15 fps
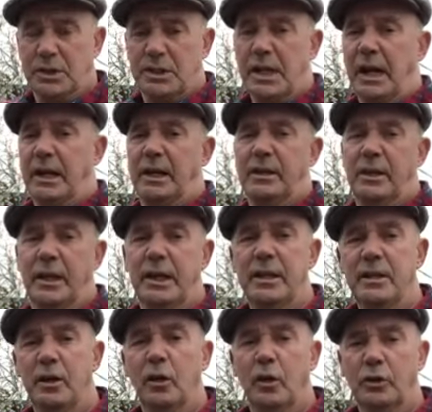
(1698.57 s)
stack it
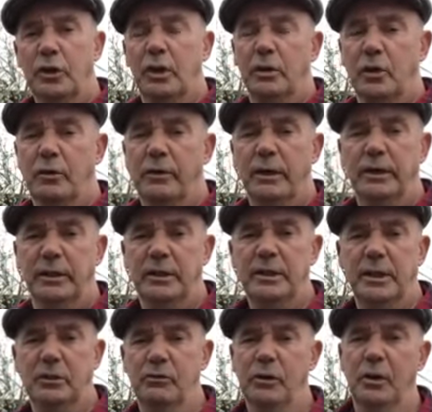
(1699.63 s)
in under cover in
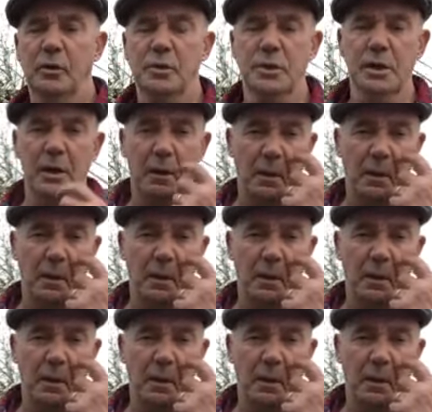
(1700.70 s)
that greenhouse.